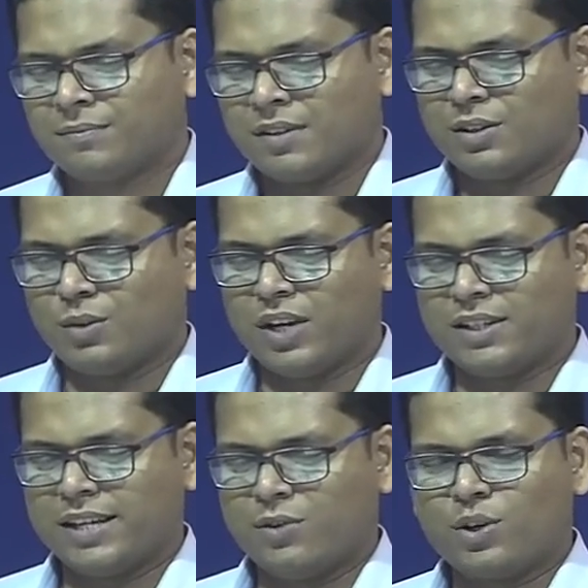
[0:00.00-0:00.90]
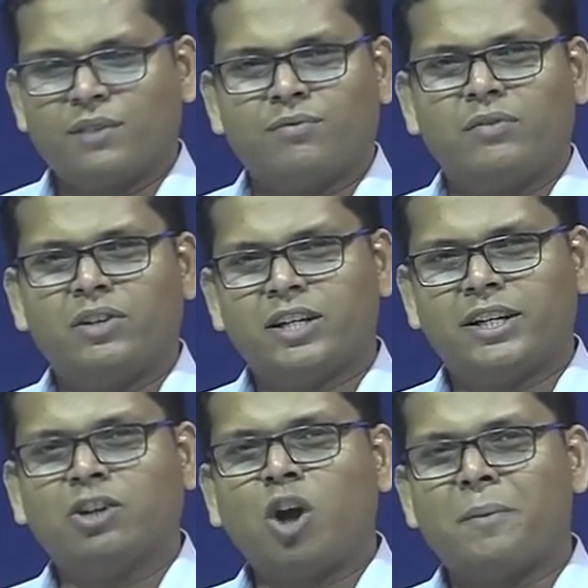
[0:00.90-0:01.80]
So, we are saying, okay, we will generate the
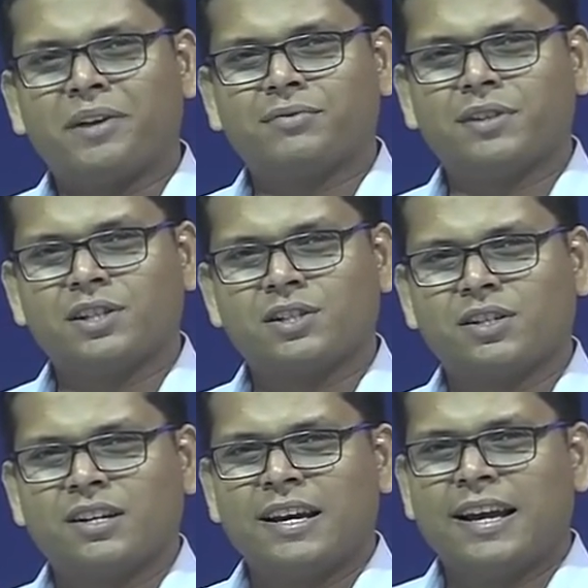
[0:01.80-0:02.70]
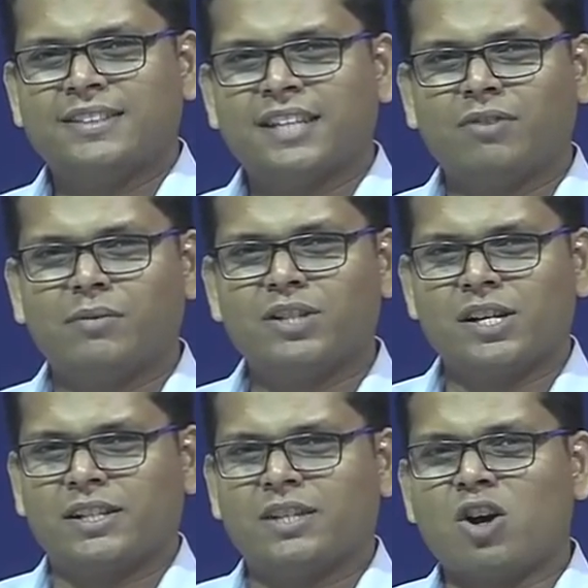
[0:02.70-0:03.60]
topic first and then we will
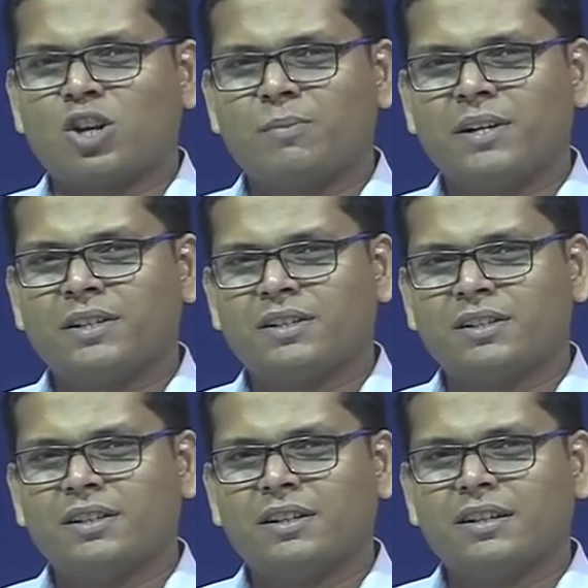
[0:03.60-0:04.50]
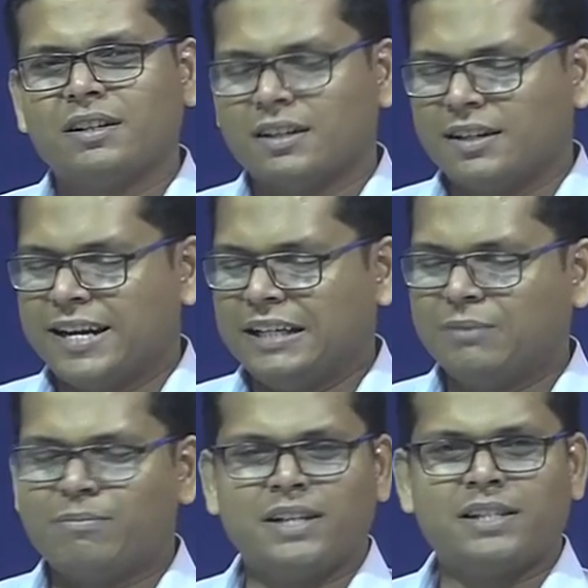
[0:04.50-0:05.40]
generate the documents, right,
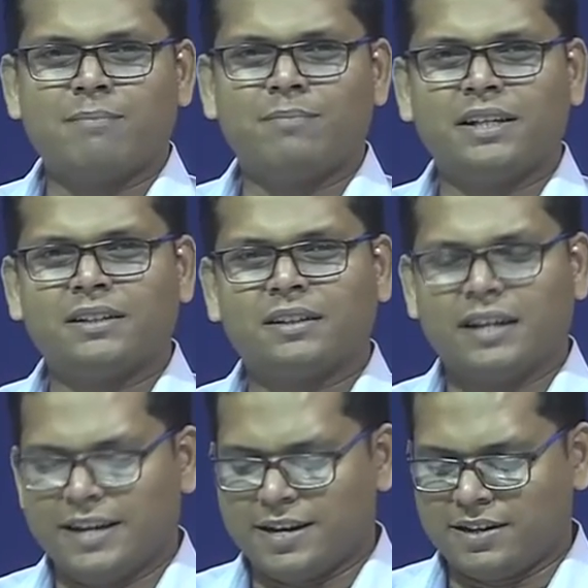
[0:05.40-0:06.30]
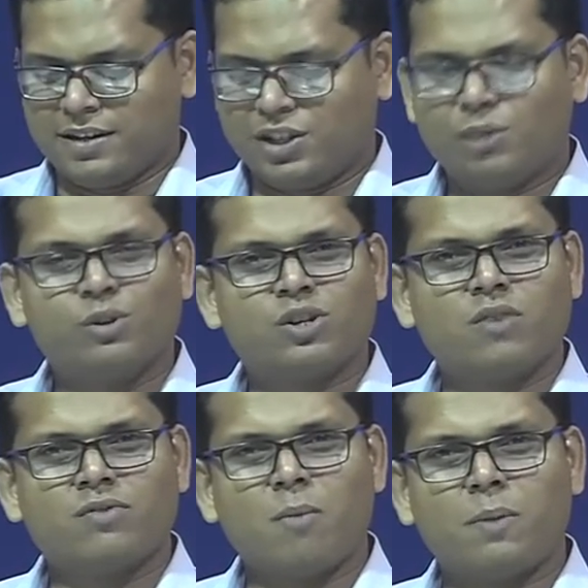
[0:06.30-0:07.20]
by sampling a distribution of
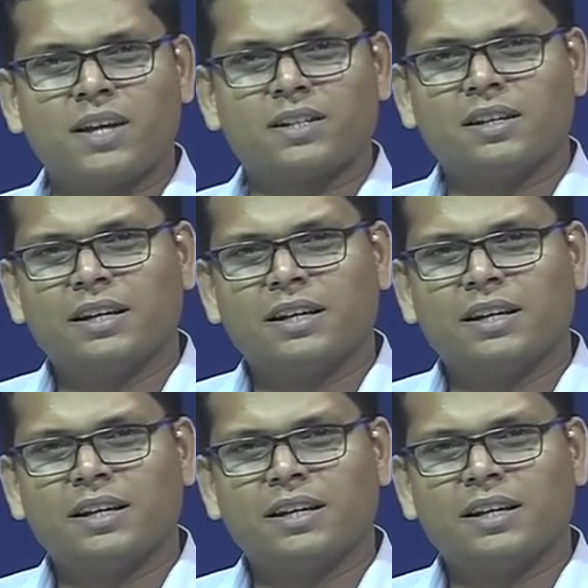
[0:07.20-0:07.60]
topics.